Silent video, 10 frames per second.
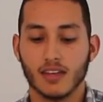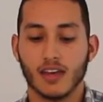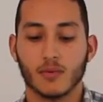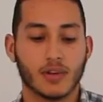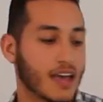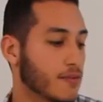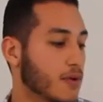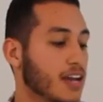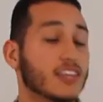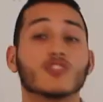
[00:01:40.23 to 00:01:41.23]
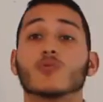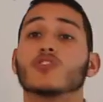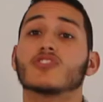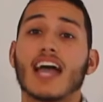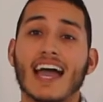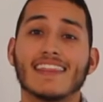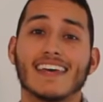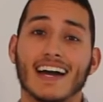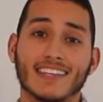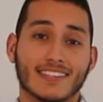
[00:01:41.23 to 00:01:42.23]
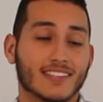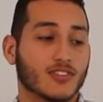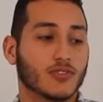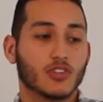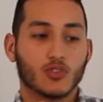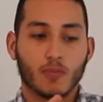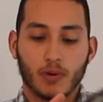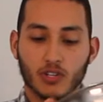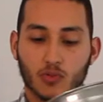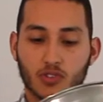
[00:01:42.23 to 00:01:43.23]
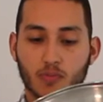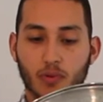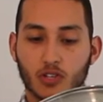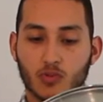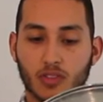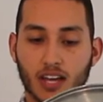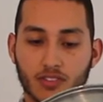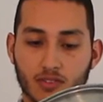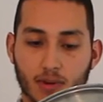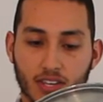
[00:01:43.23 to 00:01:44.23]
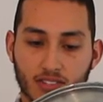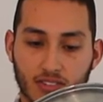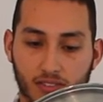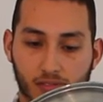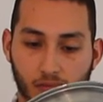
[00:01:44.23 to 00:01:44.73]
And we have it ready. So we just add the ice, traditional punch, whereas a punch without some ice.